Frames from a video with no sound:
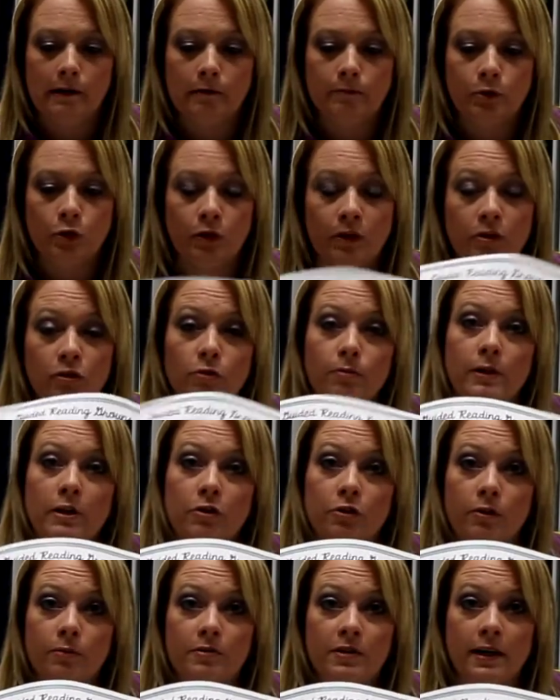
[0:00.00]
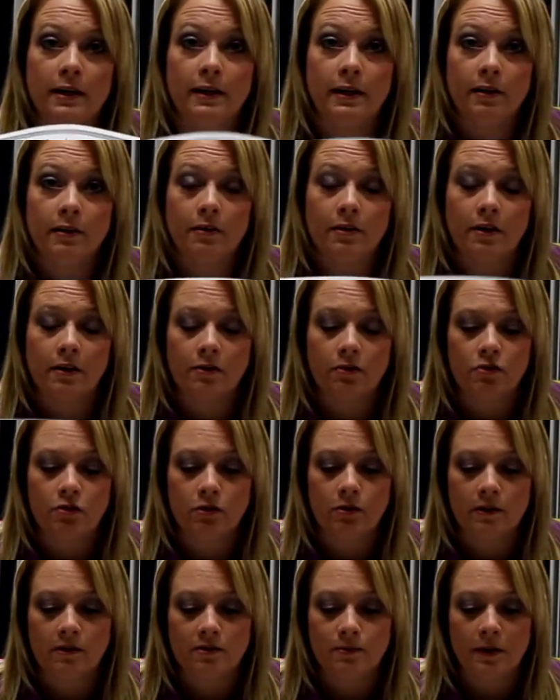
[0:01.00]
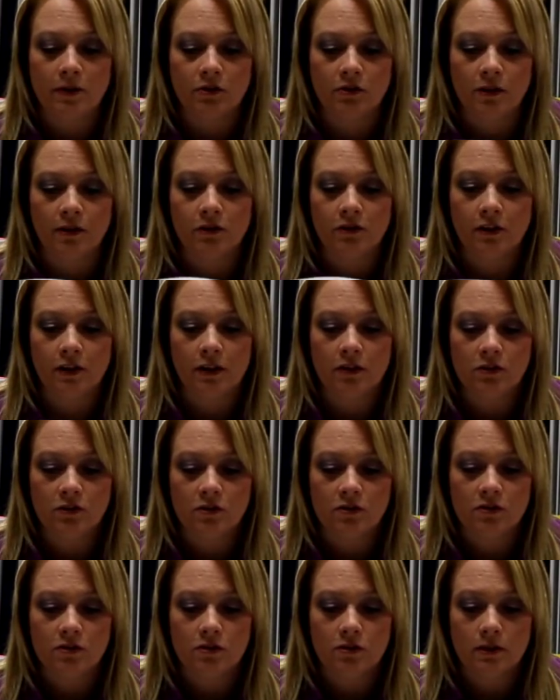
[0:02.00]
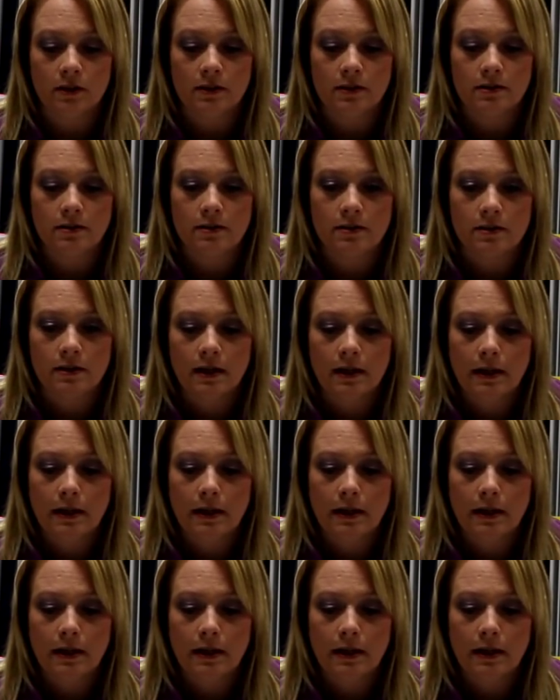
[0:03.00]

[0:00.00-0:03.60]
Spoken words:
going to be grouped on here. The other 2 are special education students.